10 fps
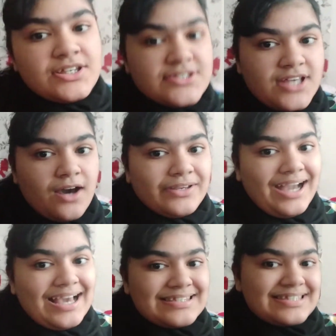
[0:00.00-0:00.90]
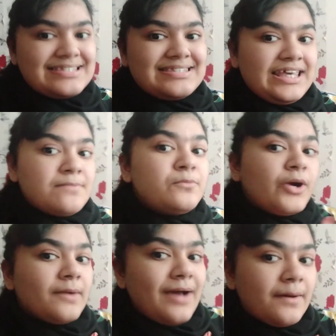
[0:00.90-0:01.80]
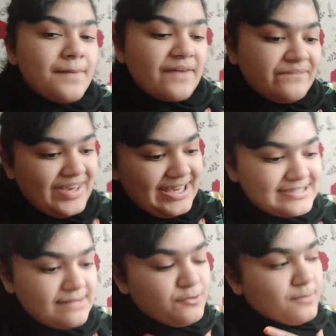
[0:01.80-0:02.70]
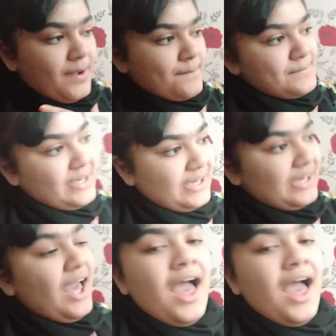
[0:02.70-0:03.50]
So you guys can see more about my face and more about me.